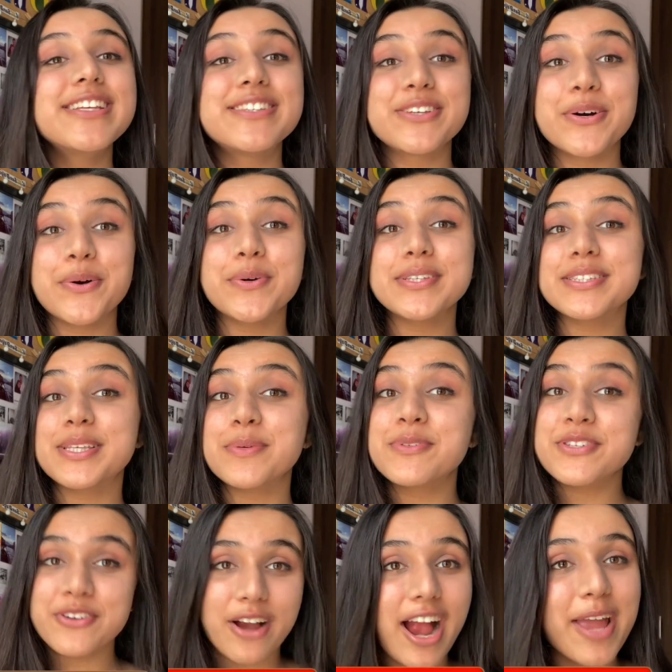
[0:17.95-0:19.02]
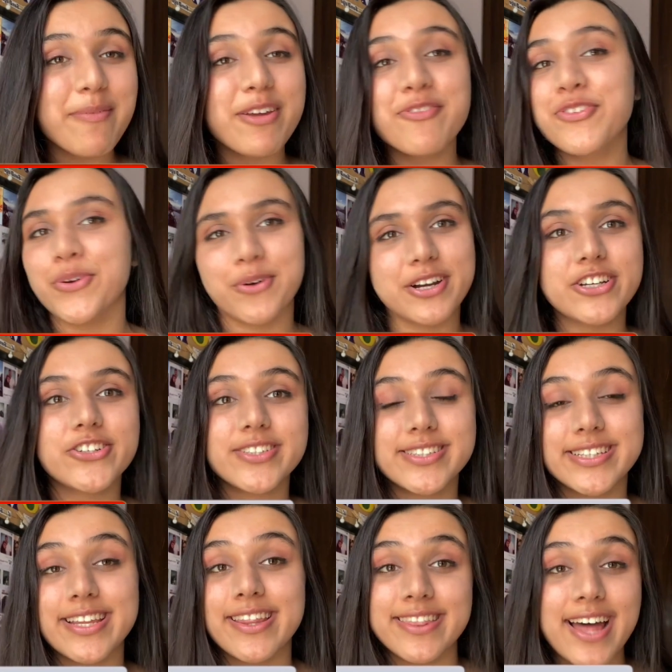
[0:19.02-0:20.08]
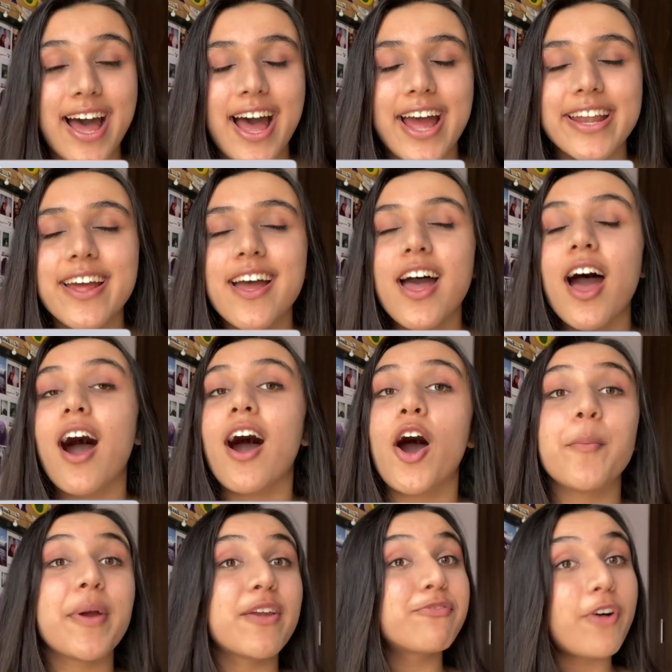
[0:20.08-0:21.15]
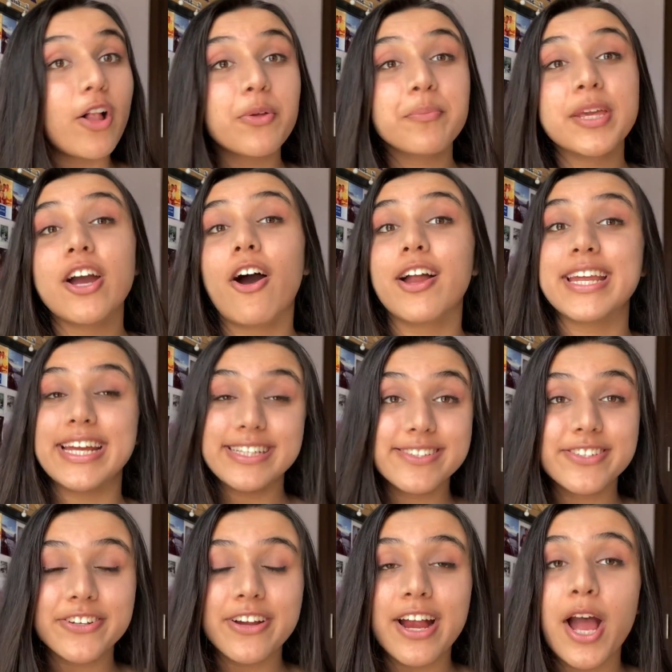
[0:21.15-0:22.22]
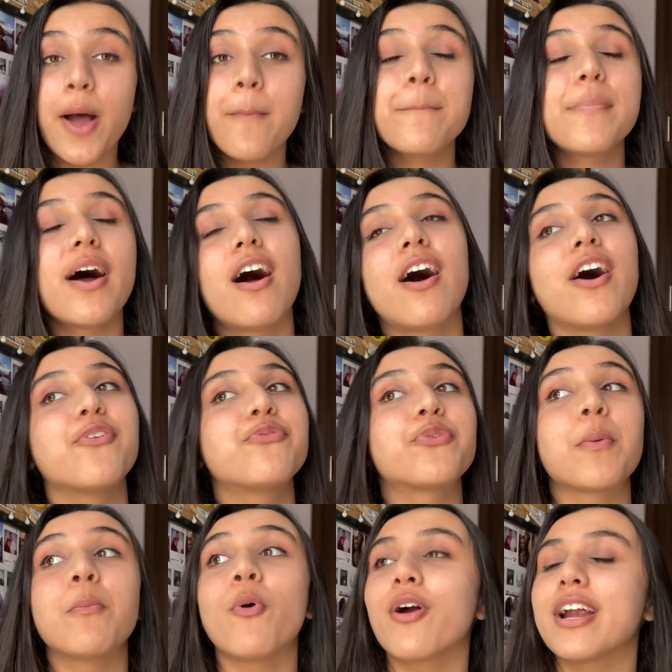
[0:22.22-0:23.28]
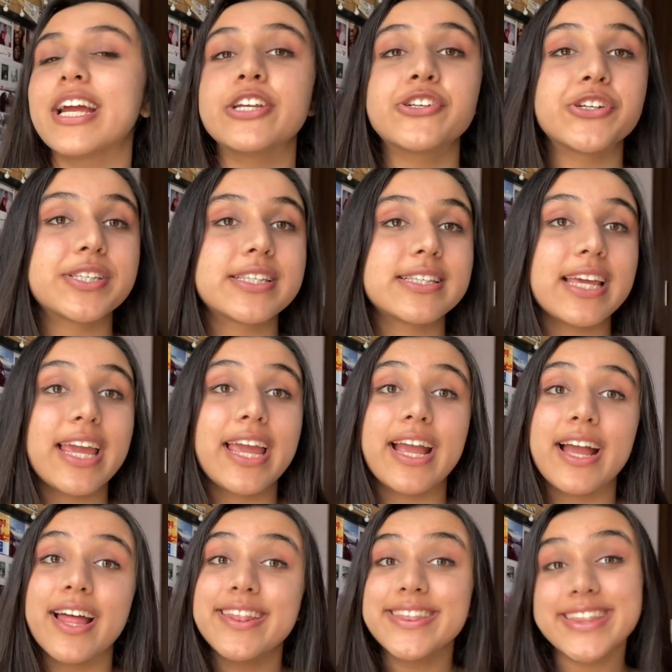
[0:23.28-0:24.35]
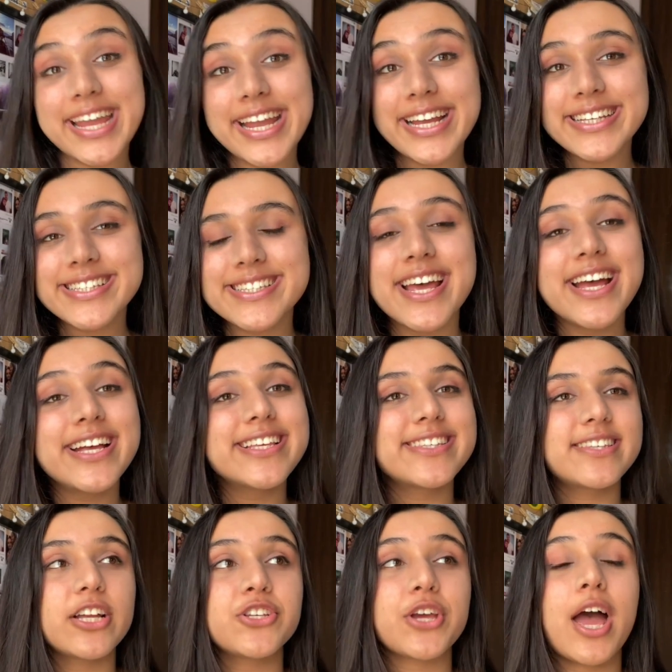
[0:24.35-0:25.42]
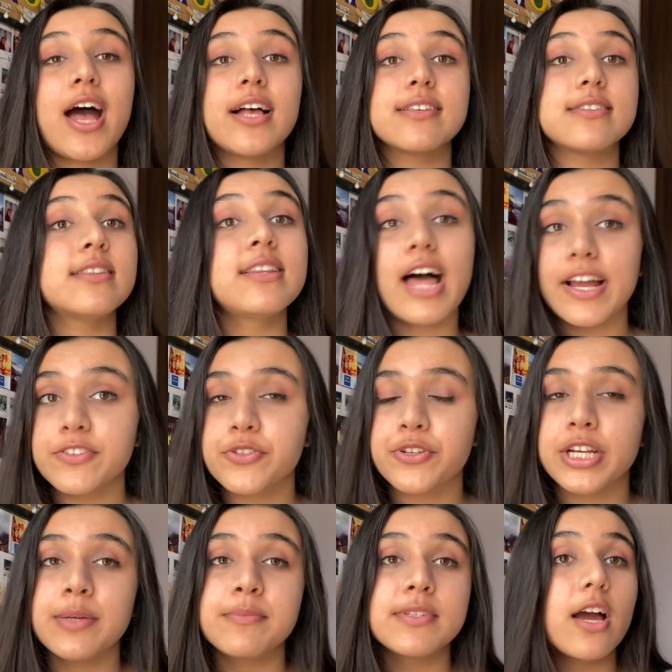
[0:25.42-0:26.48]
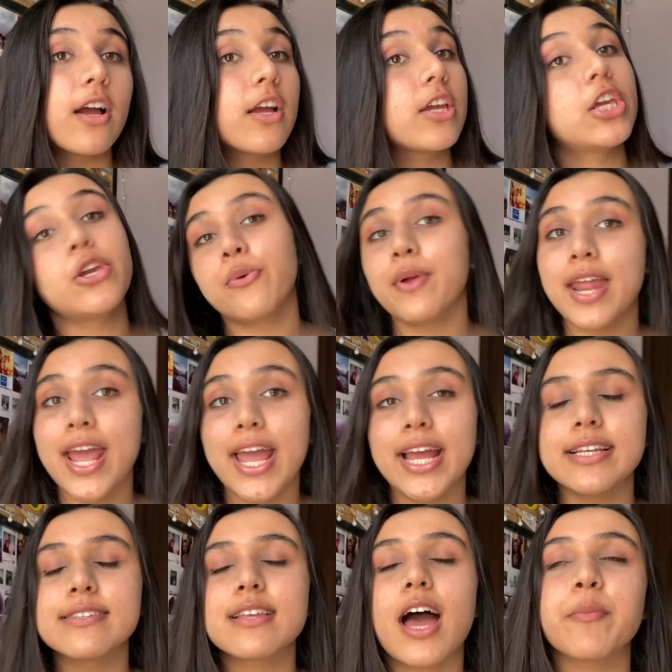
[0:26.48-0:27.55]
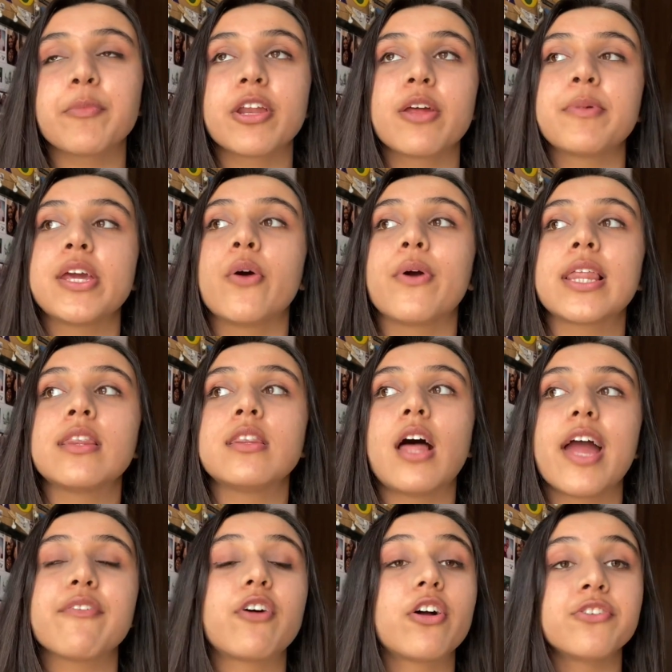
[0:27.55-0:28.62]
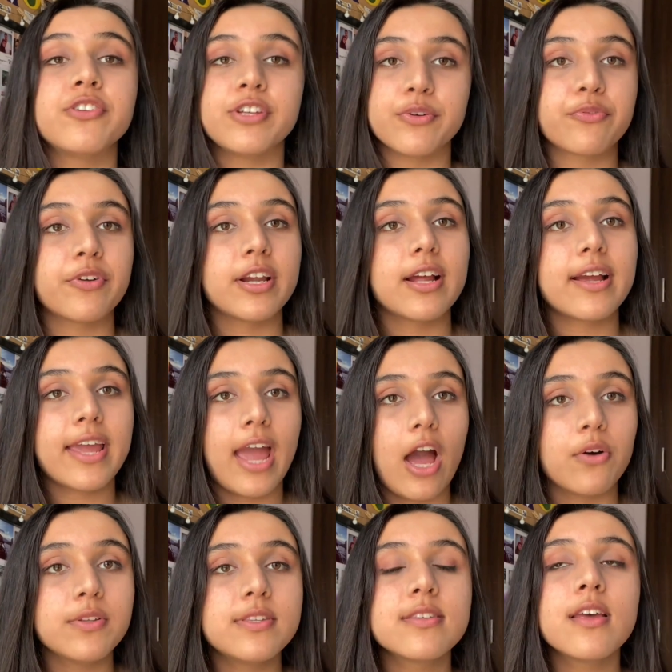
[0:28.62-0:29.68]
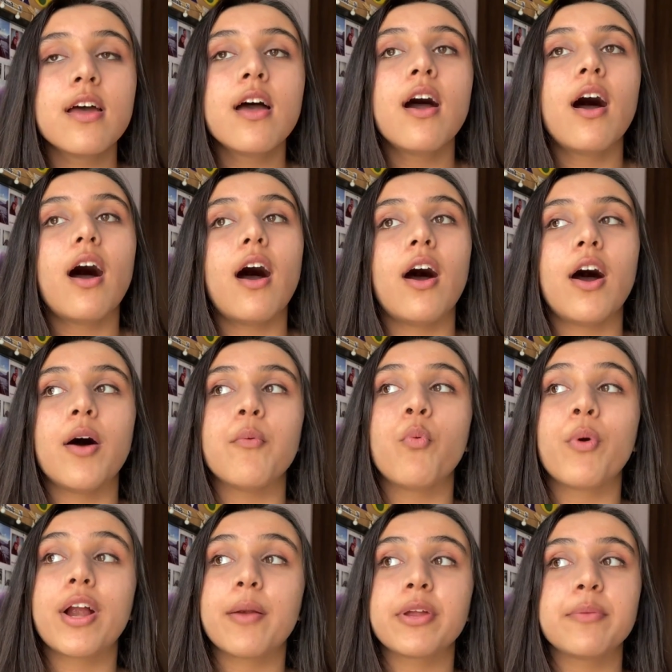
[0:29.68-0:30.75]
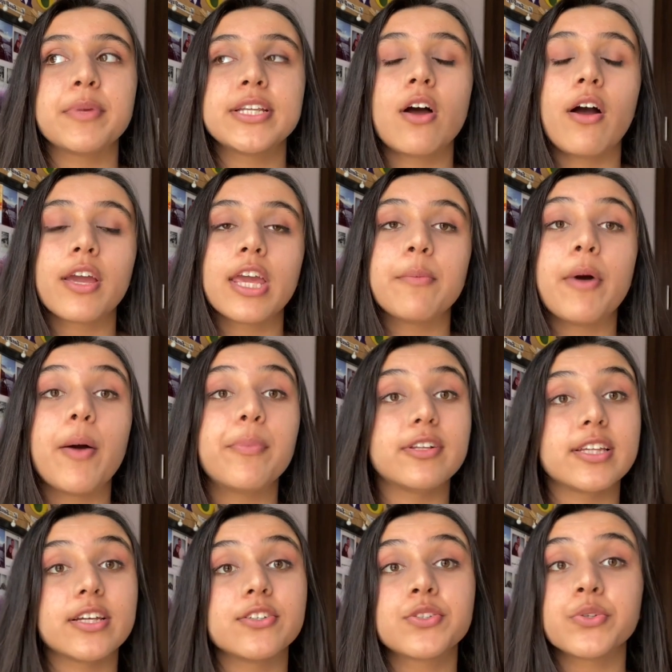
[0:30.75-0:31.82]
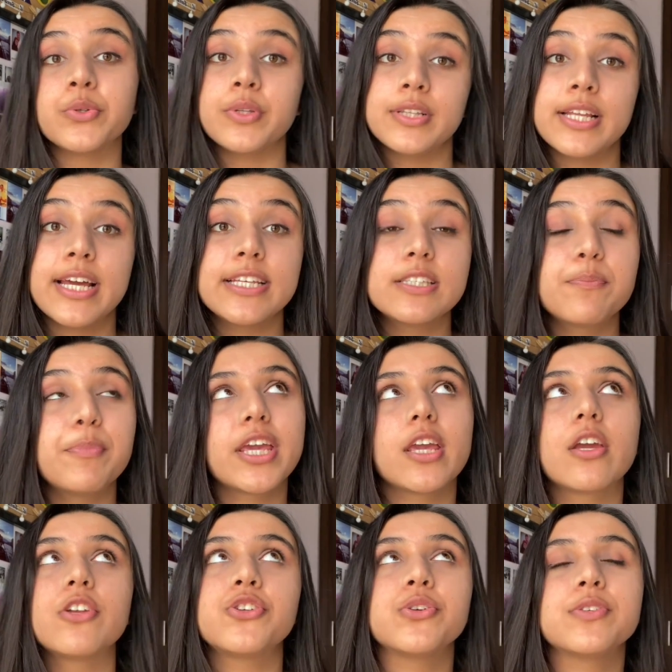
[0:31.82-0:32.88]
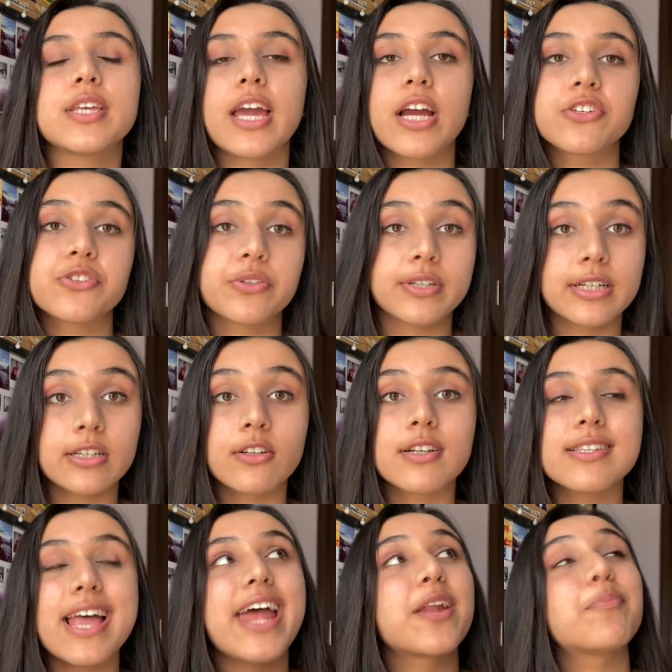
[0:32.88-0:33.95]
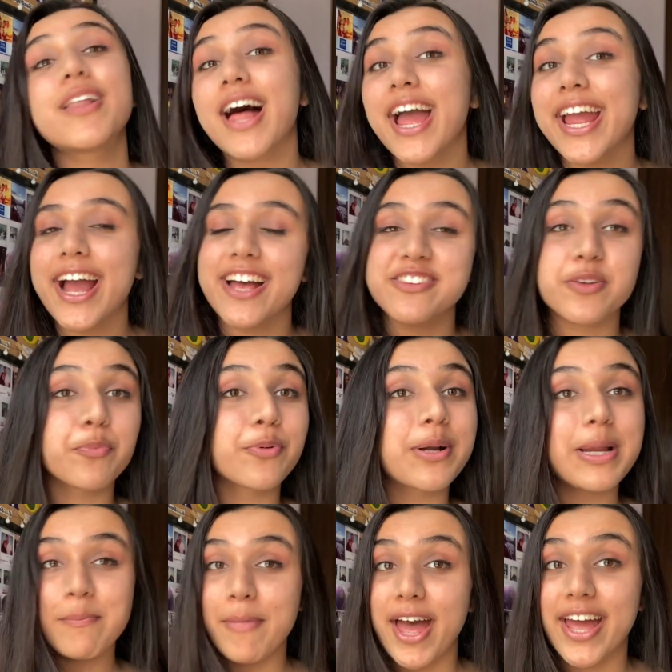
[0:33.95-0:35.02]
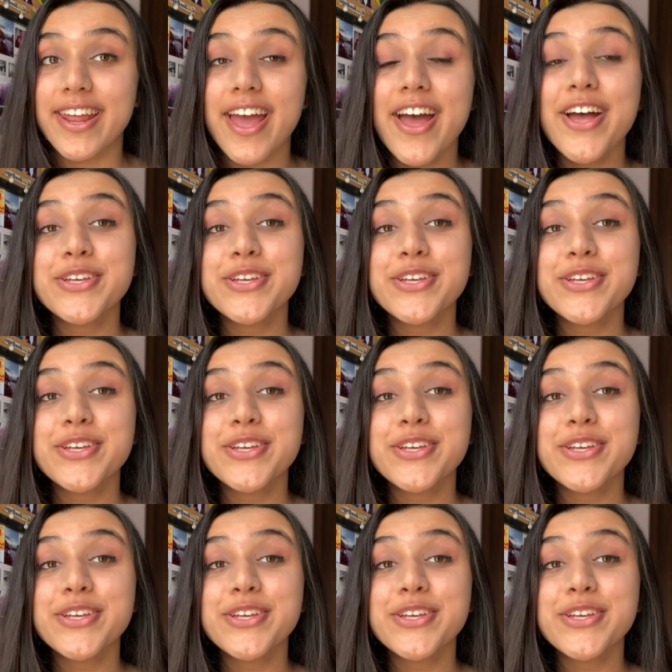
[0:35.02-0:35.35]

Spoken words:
So subscribe if you're interested in that, and follow me on Instagram for more interesting things such as live streams, Q&As. I'm going to be going live on different accounts where I'm going to be talking about building a school list, picking and choosing extracurriculars, and applying as a pre-med.